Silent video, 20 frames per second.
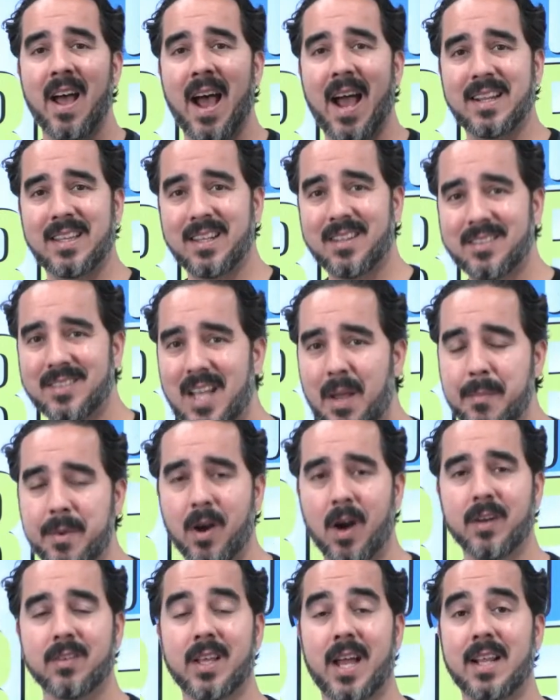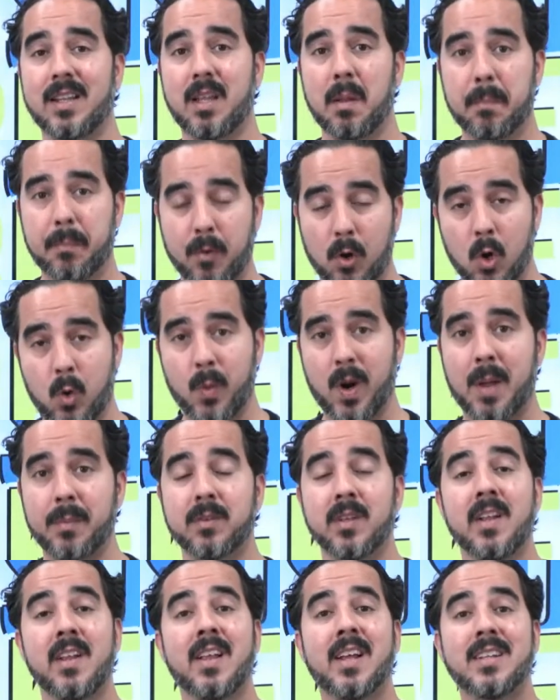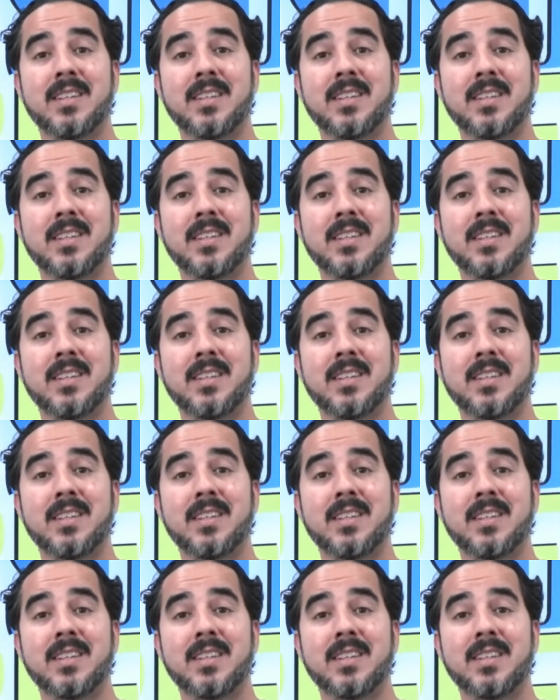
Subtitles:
I did seminars, I did programs.